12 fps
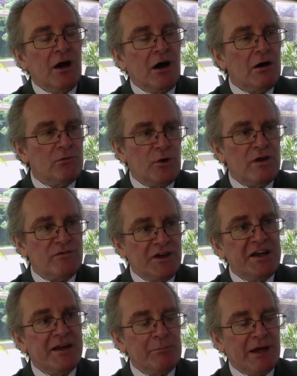halfway
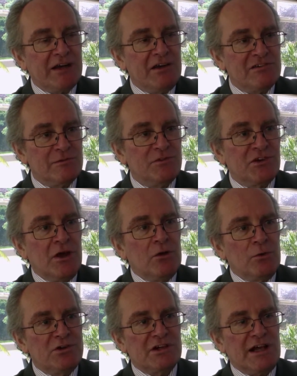funding mechanisms
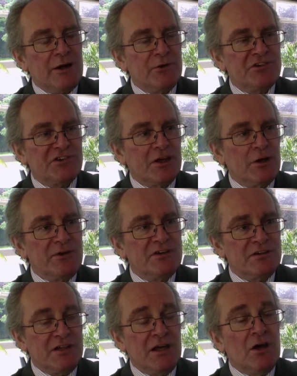which allow us to go
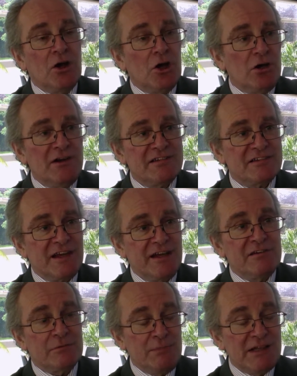into the early
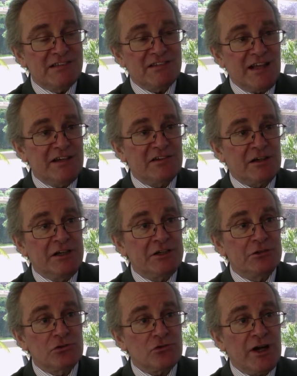stage and mid-stage
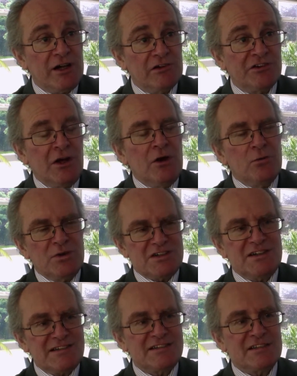clinical trials which are
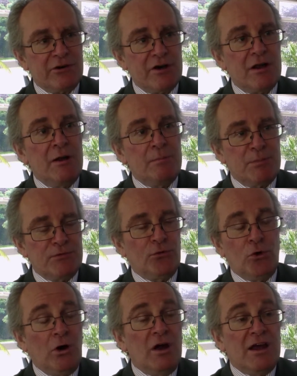necessary
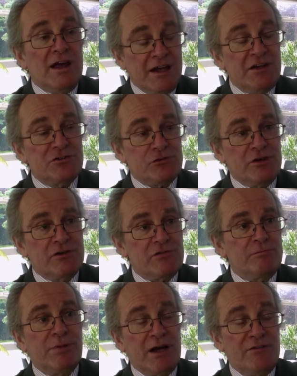before industry,
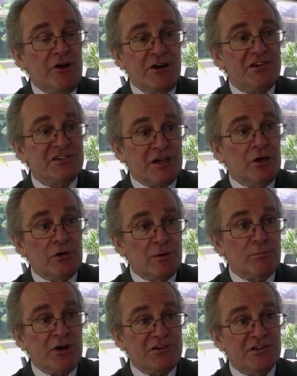driven by various shareholder
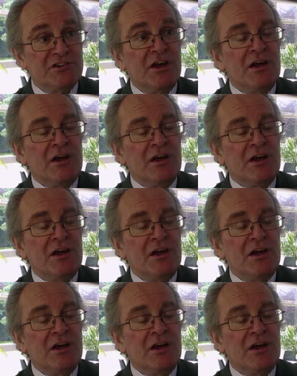pressures,